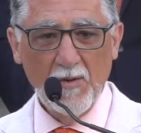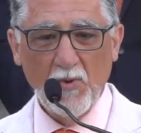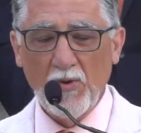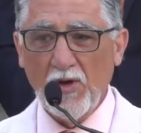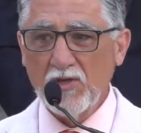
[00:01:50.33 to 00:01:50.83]

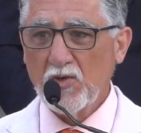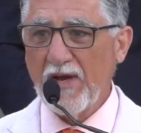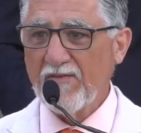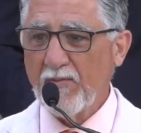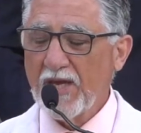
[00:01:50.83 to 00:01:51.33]
But we also
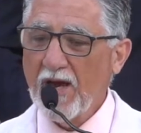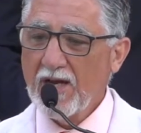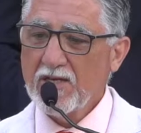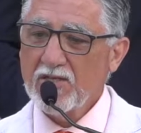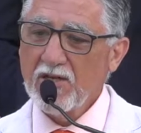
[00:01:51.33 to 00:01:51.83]
have to be
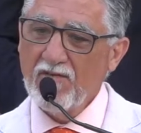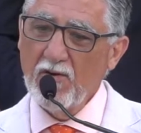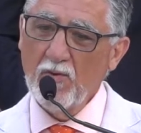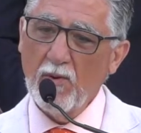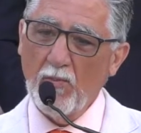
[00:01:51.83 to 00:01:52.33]
cognizant of
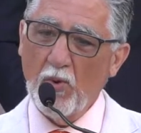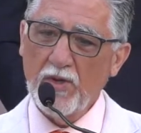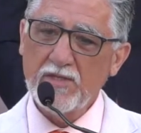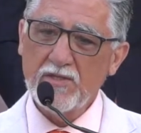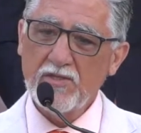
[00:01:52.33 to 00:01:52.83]
who
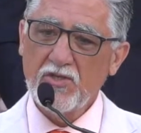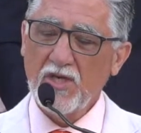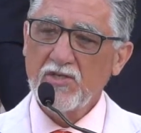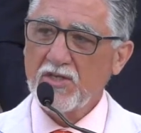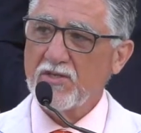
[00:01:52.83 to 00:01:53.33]
appoints
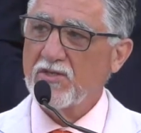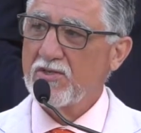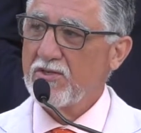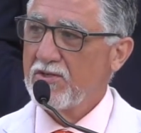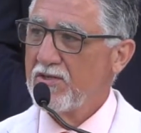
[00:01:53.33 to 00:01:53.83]
judges